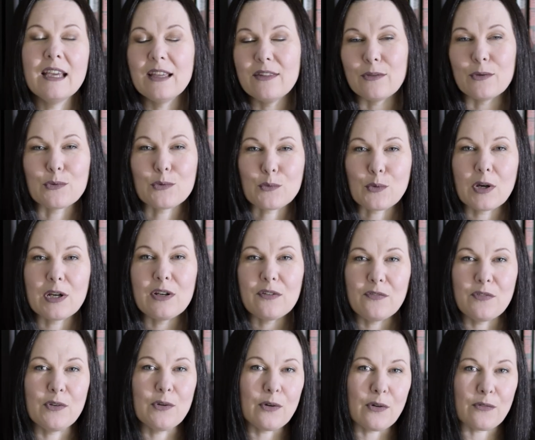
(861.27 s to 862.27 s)
There's quite a
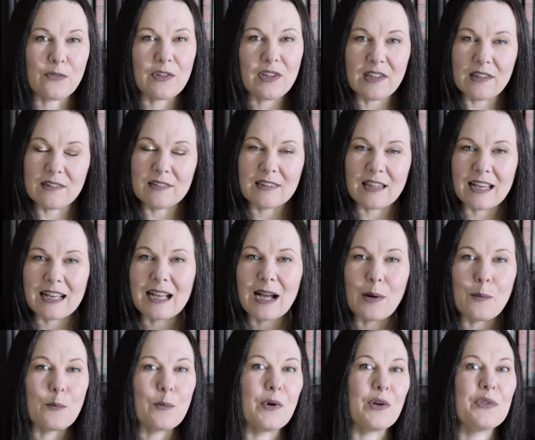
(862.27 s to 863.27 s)
few of these that
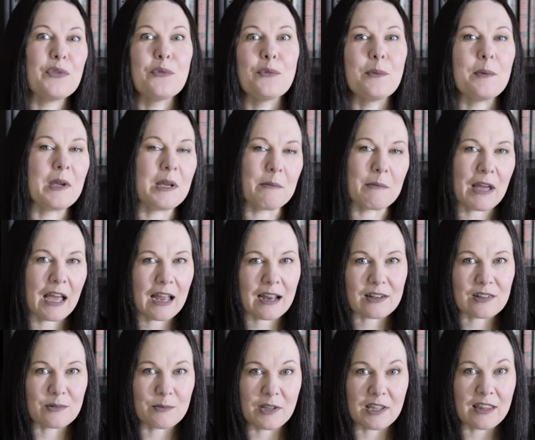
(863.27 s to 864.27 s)
come swimming back
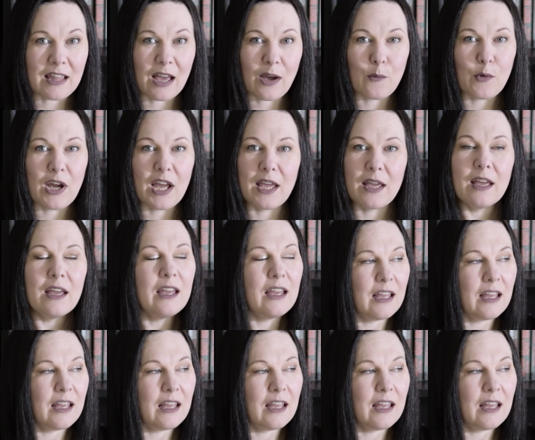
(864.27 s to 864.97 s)
to me that way